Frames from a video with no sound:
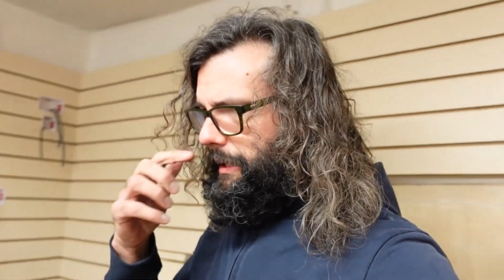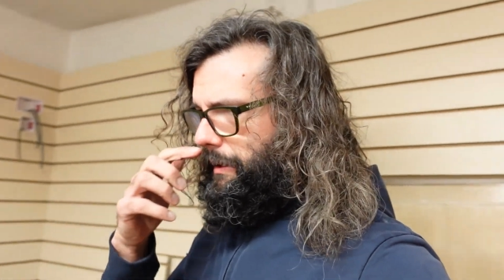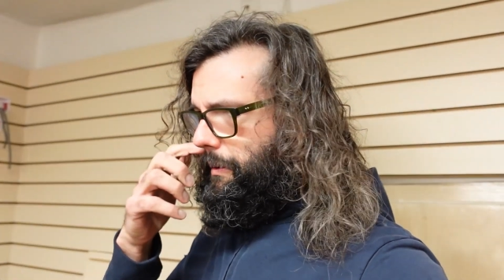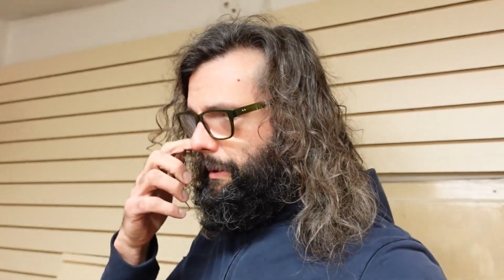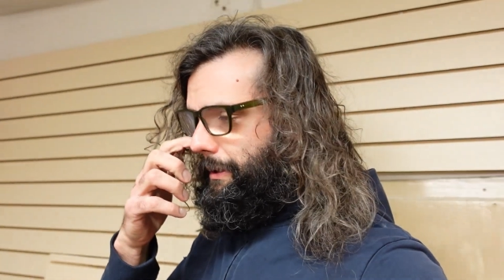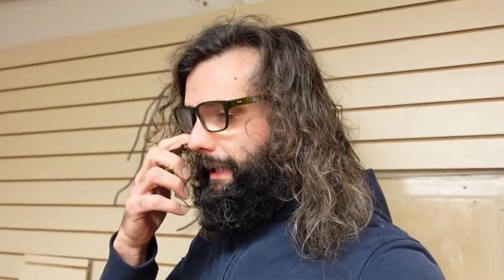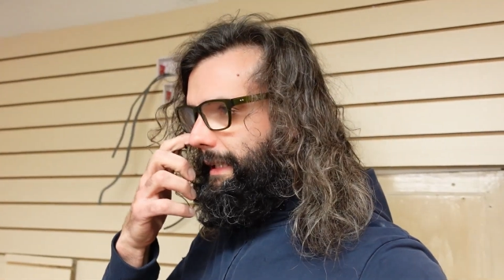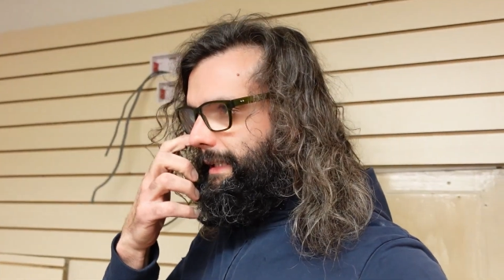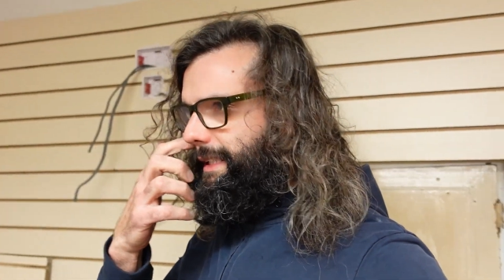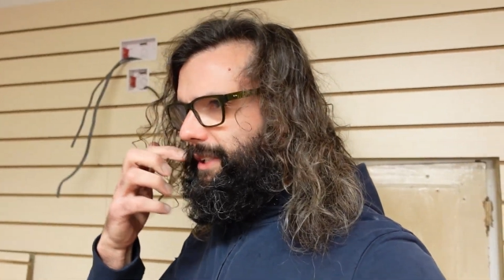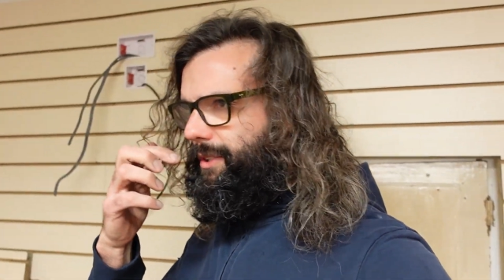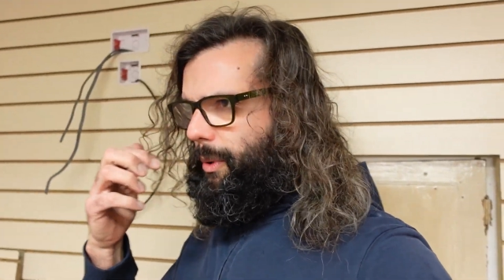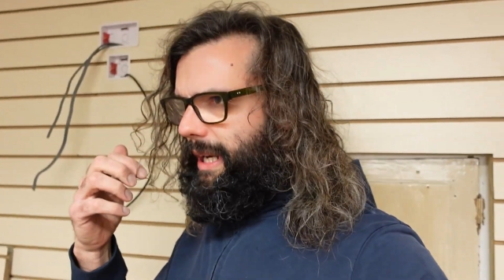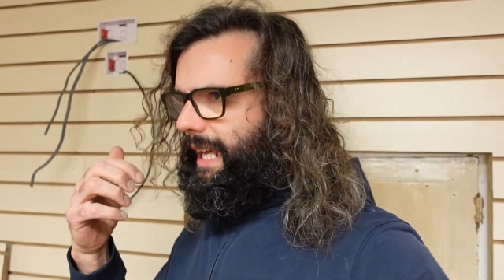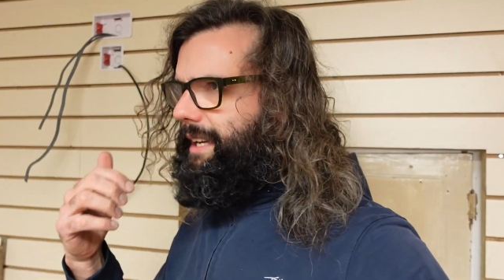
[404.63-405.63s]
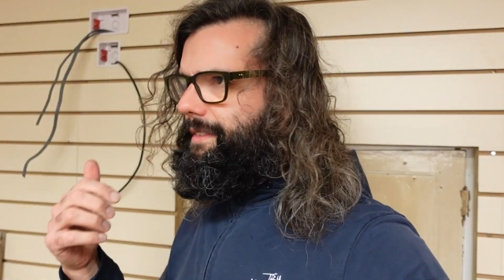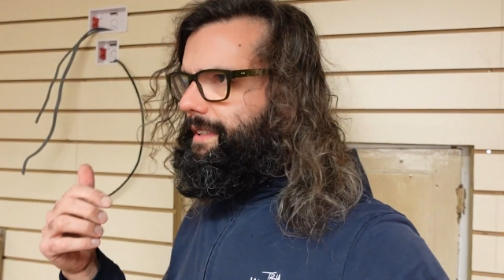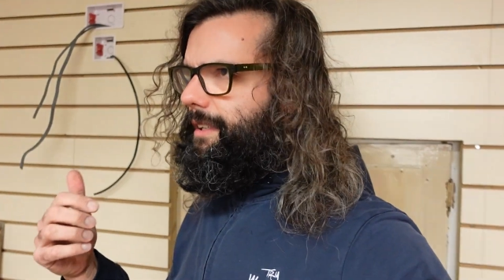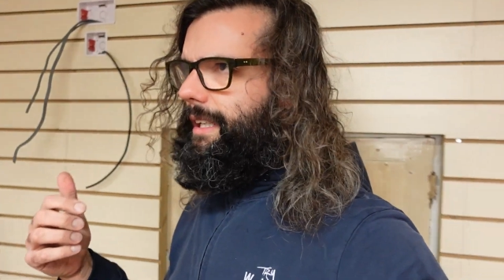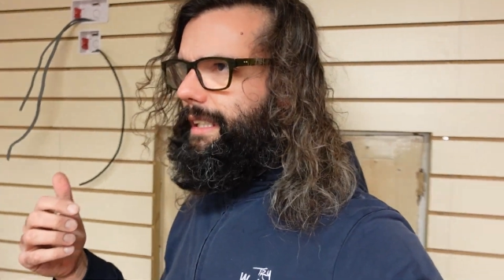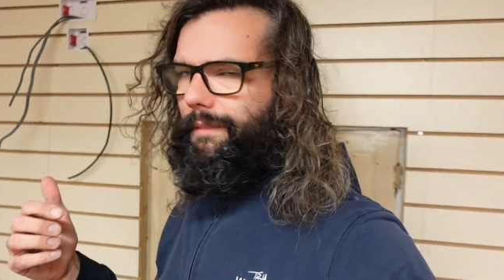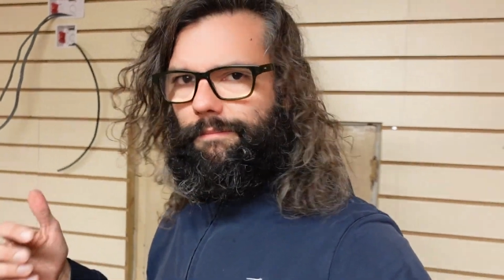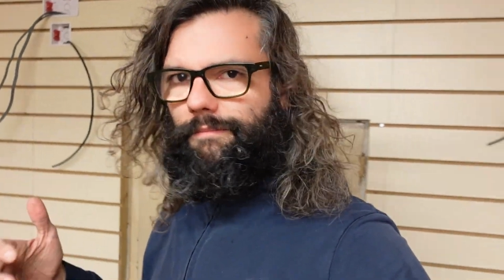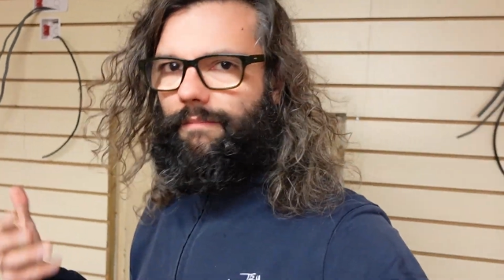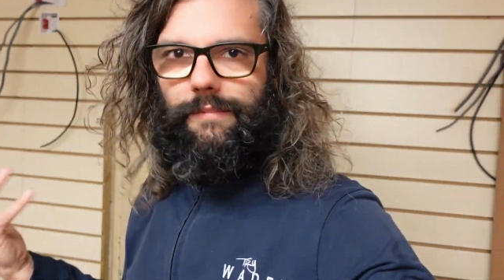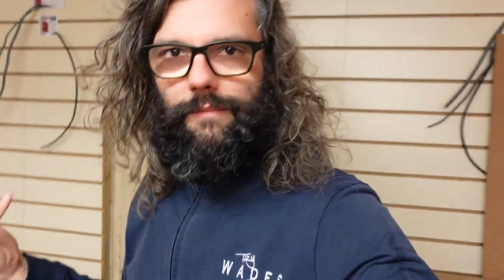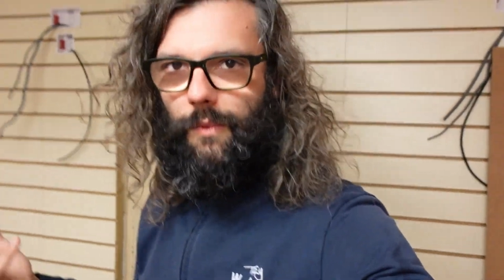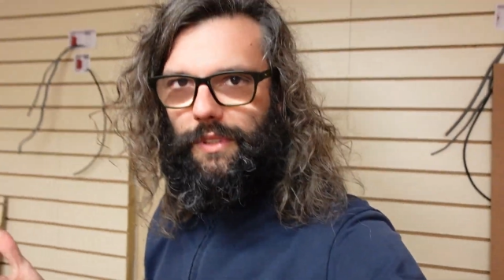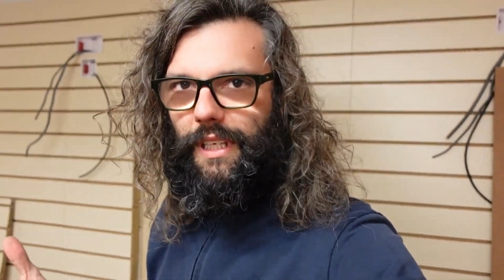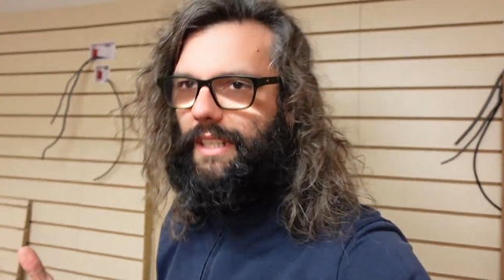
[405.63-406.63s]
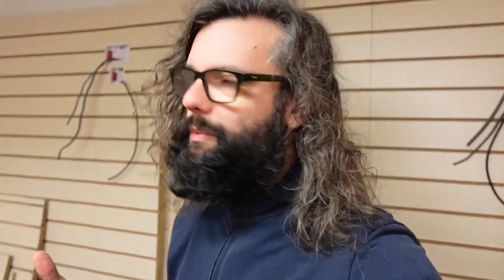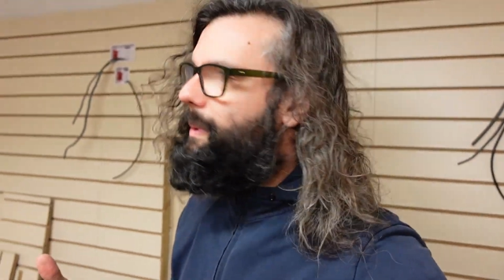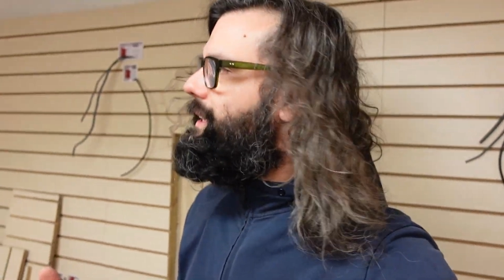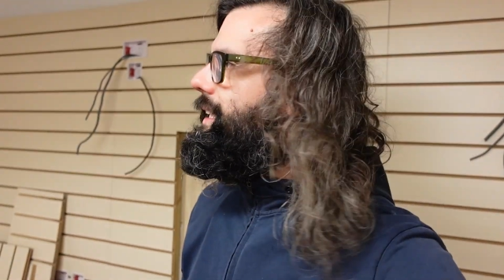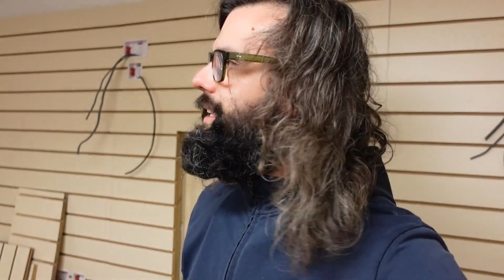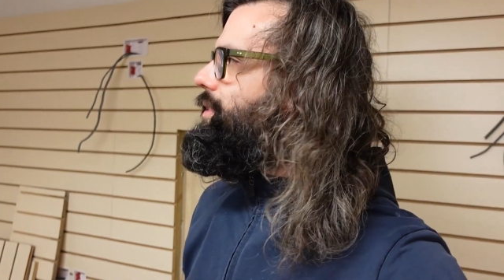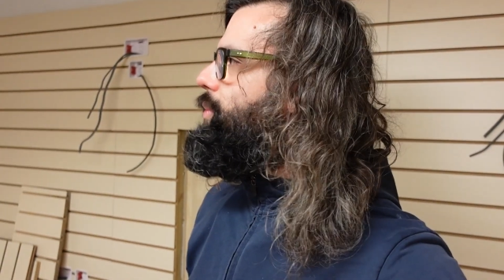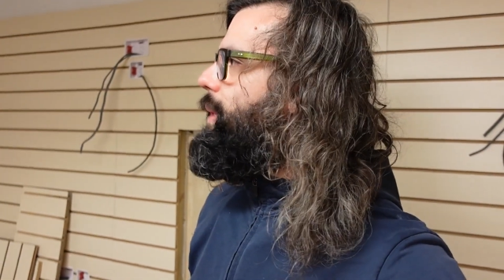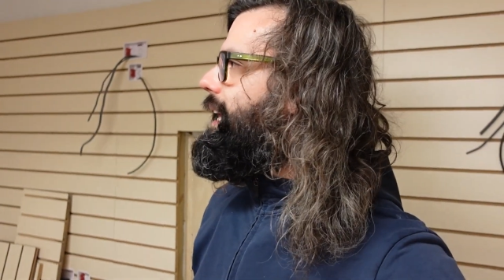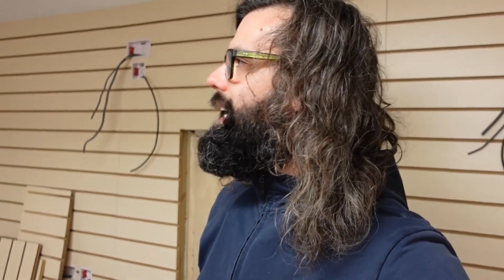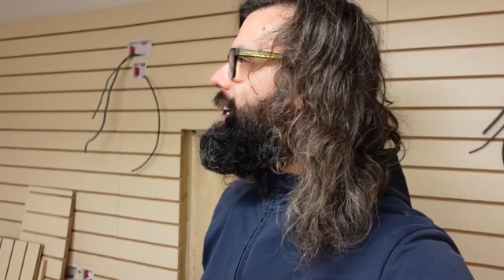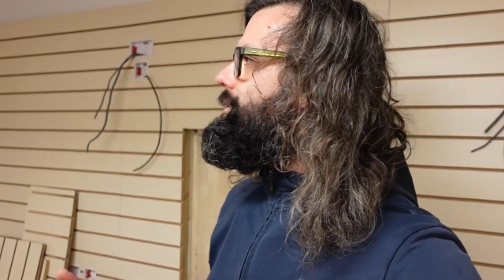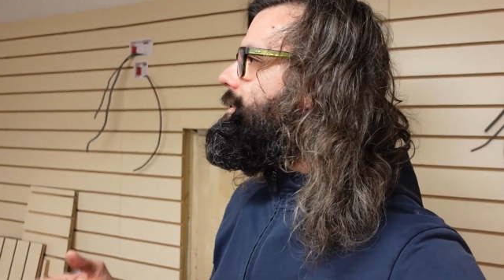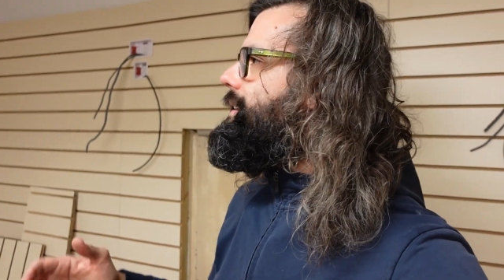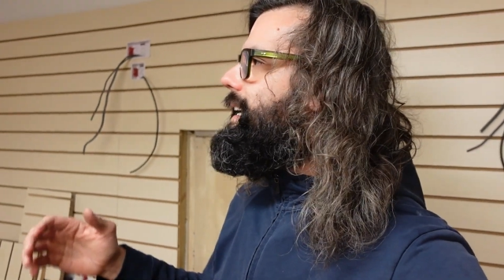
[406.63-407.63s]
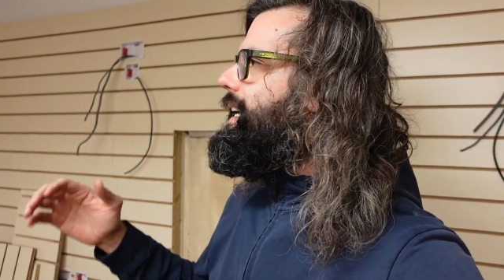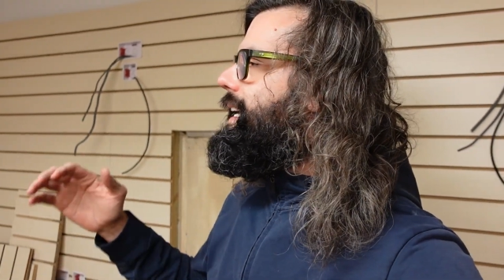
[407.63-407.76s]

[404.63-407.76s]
what is it? Is it the 28th tonight? We'll say it's Wednesday the 28th.